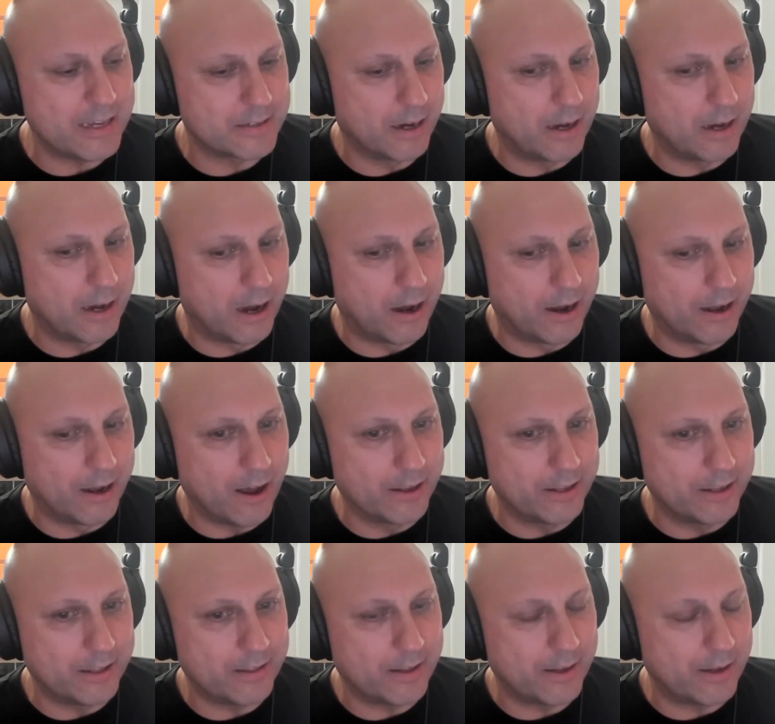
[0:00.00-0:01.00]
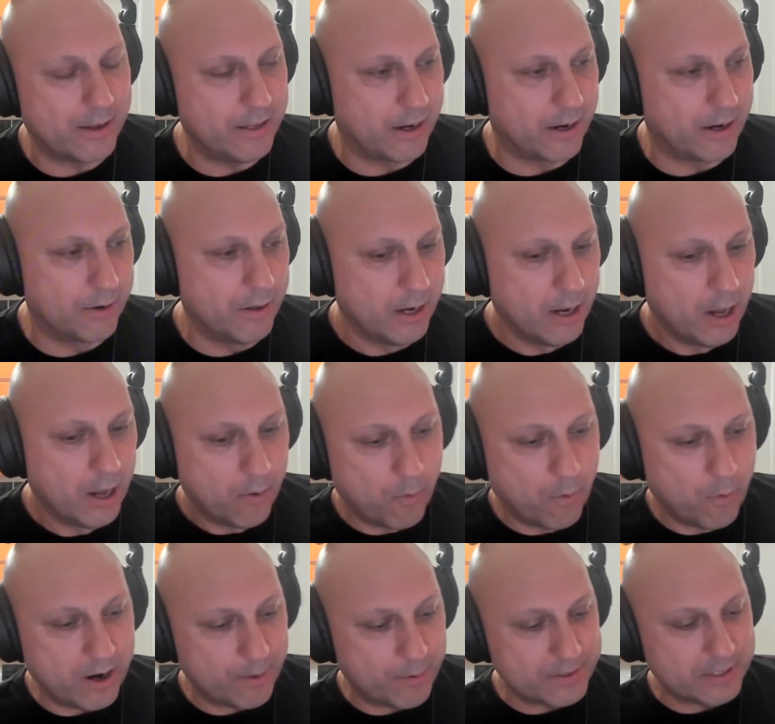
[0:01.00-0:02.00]
that
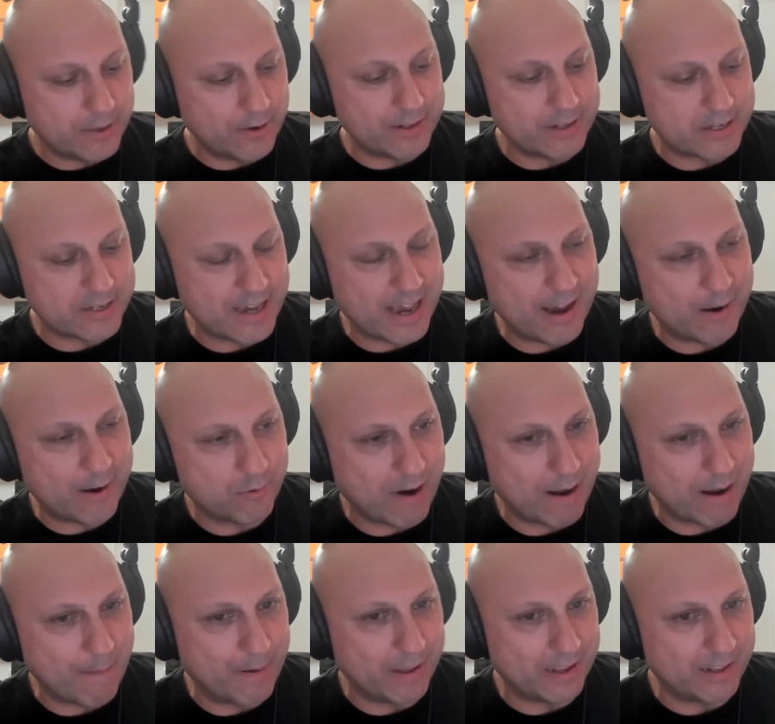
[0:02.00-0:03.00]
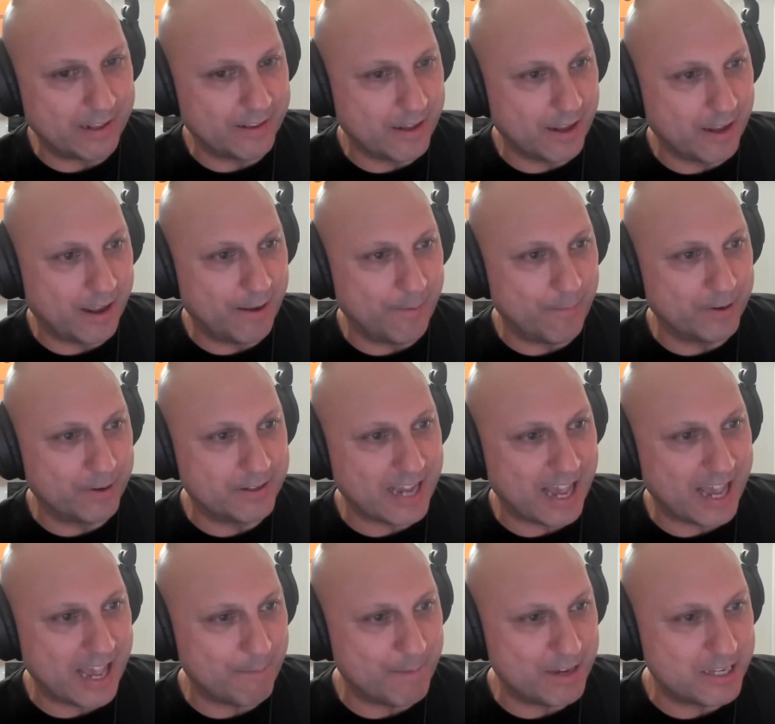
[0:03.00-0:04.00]
when I was doing the sales repping, it would
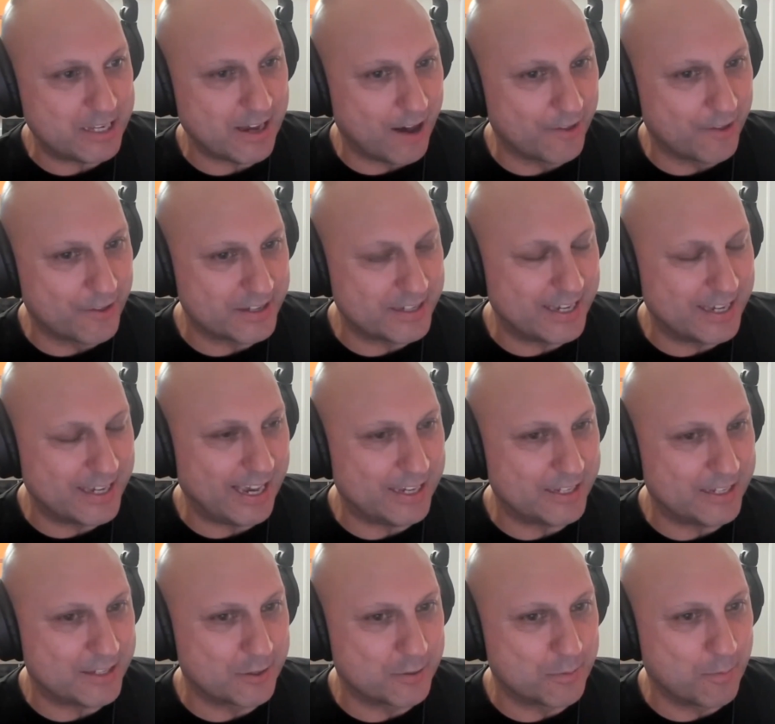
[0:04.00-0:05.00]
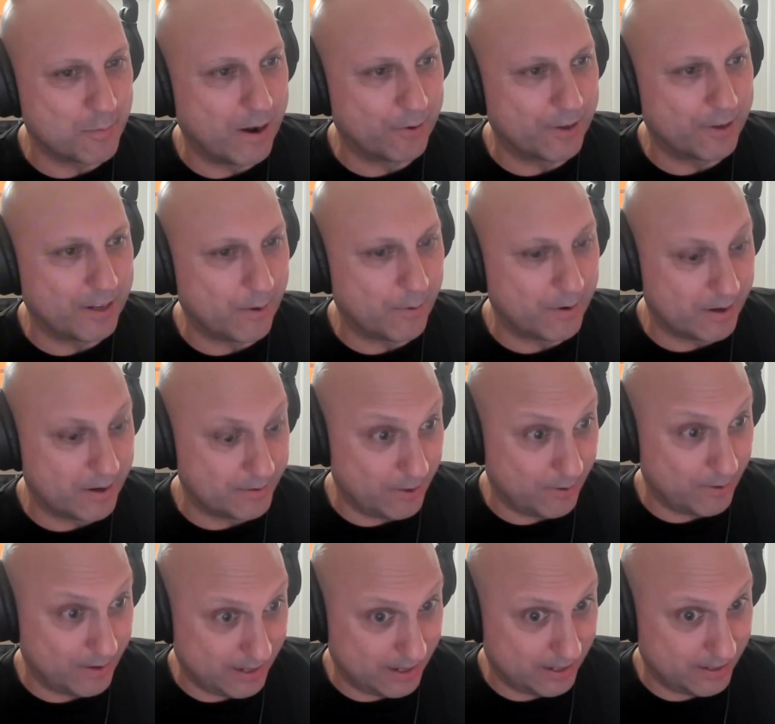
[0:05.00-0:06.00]
take me to other cities as well. When I was
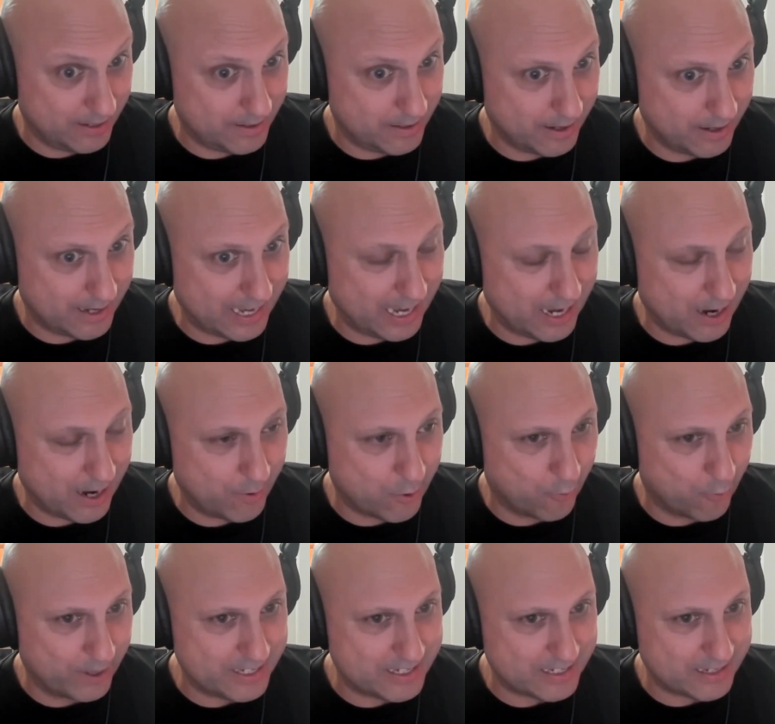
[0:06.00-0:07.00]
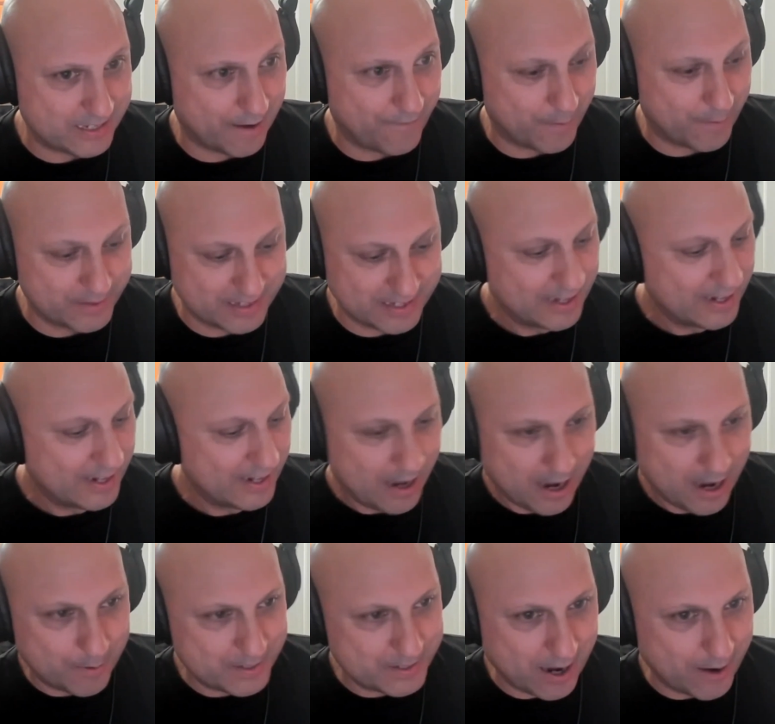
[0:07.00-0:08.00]
doing the Geo Goy stuff, I
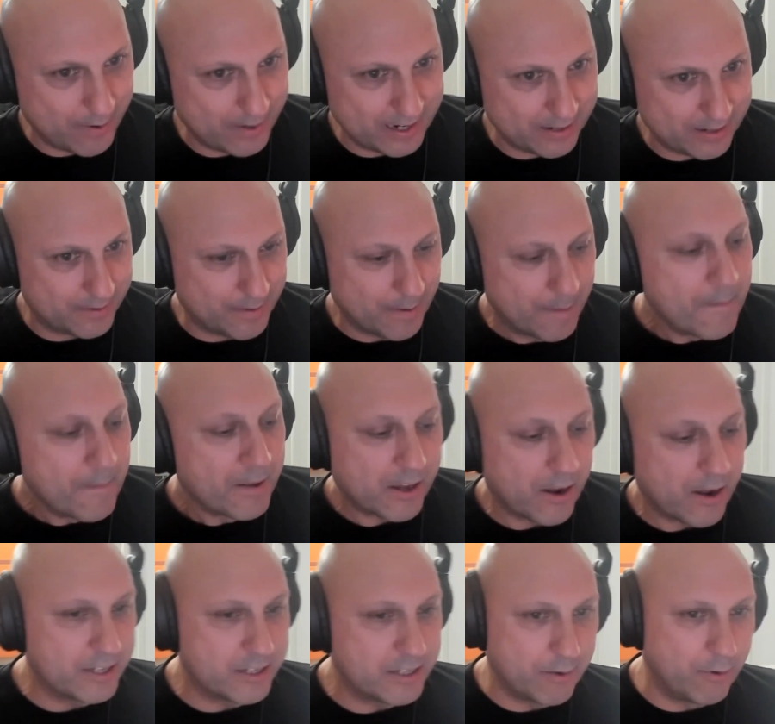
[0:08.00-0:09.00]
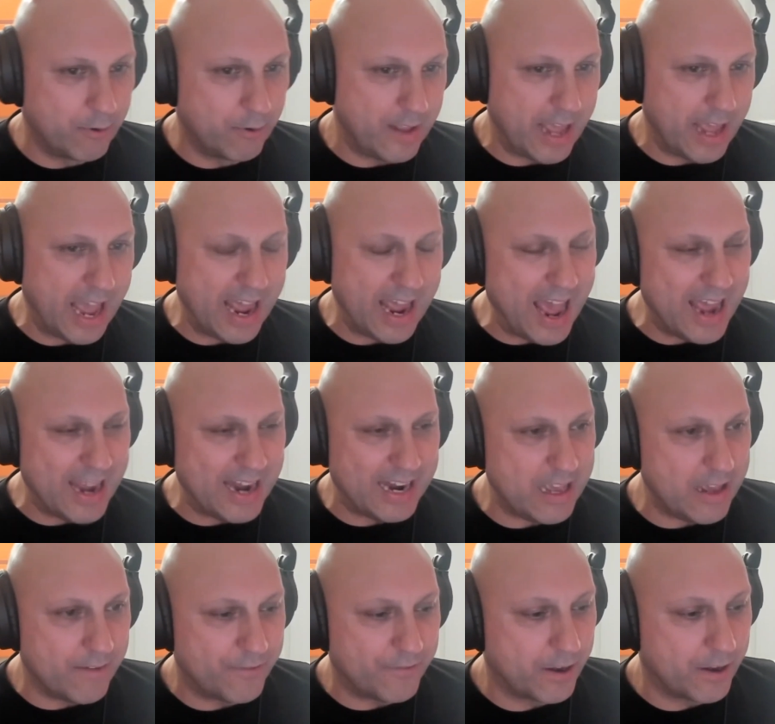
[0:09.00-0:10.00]
was going to
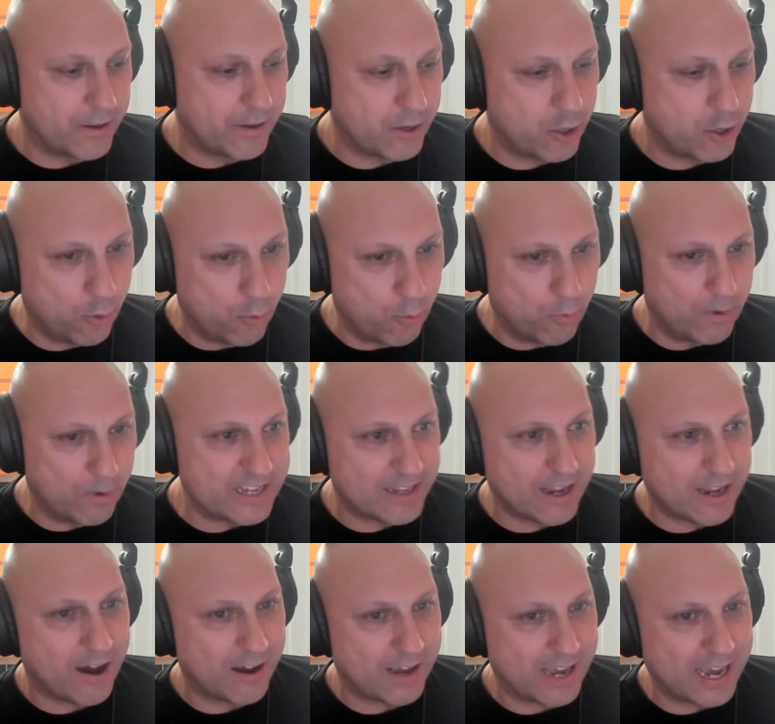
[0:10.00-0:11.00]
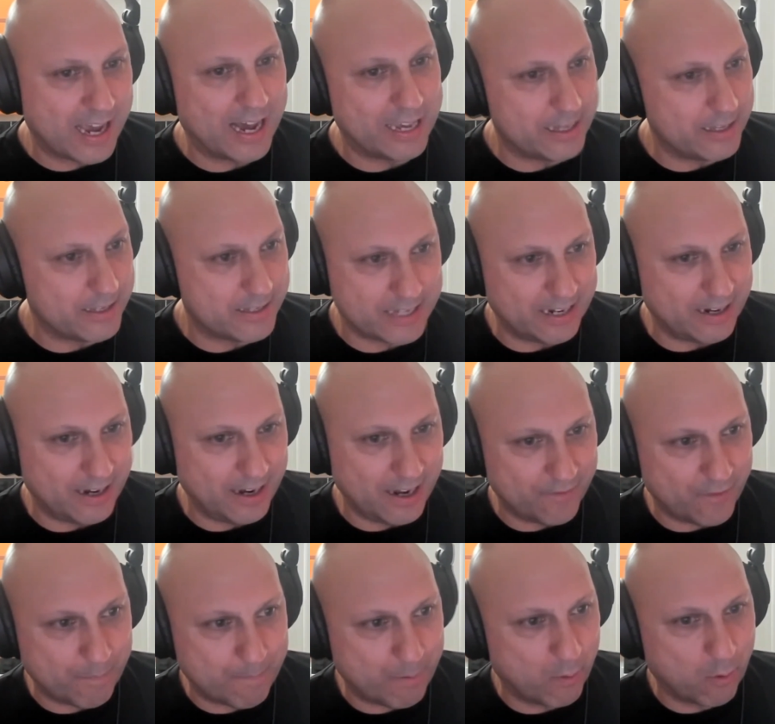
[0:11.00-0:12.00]
any of the coolest arcades in
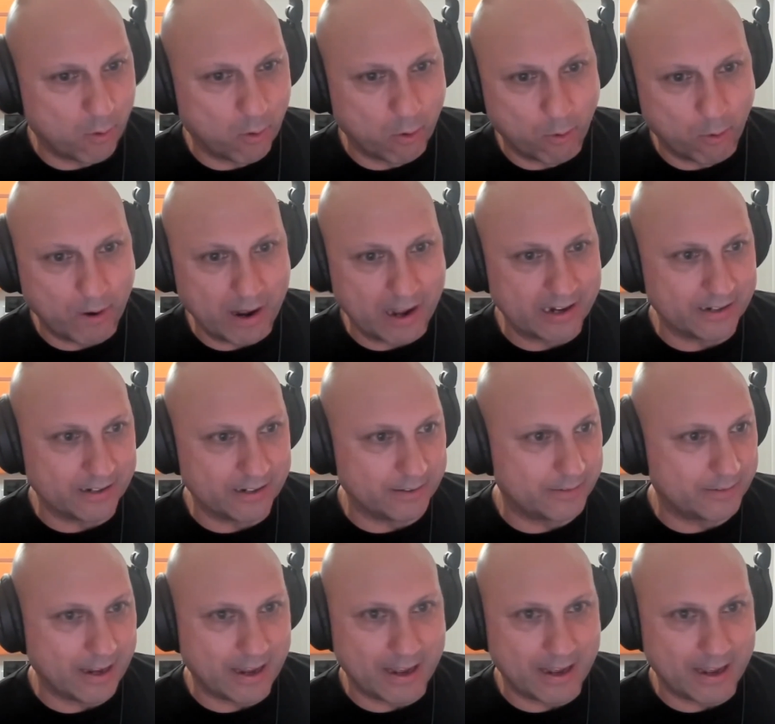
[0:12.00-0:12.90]
Liverpool and